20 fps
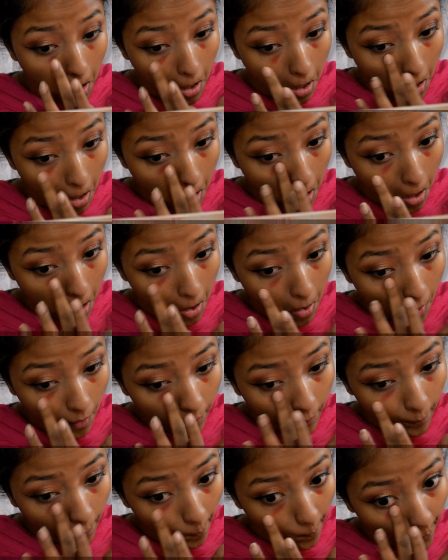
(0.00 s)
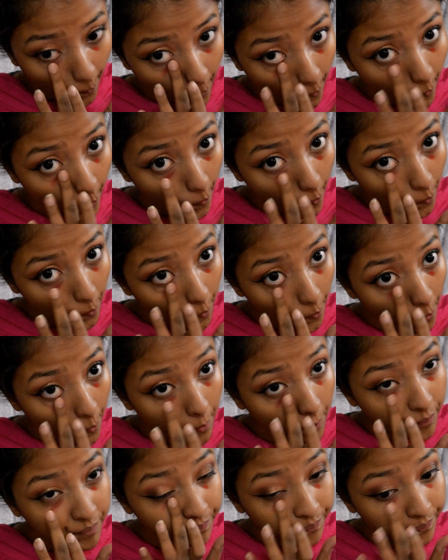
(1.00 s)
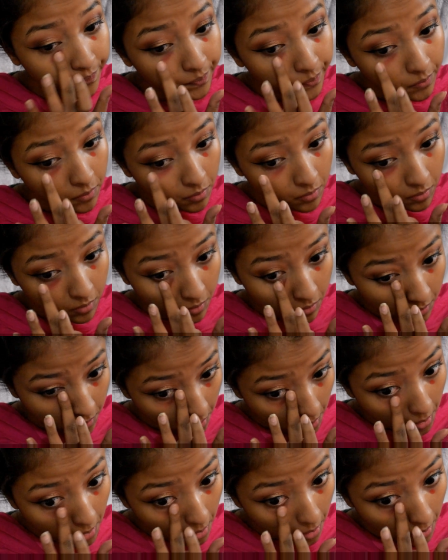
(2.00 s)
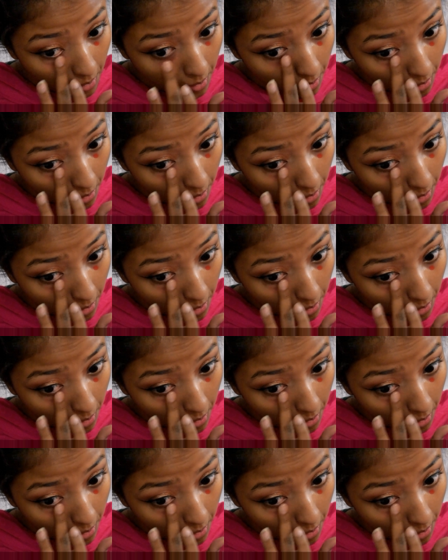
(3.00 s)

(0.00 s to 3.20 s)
the foundation wears off from my nose very